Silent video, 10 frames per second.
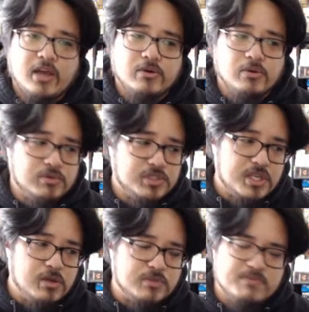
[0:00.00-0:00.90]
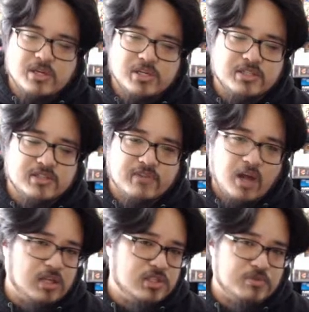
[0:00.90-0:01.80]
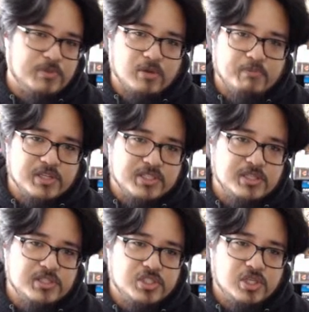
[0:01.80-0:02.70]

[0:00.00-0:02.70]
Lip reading: who steals millions of dollars from their business,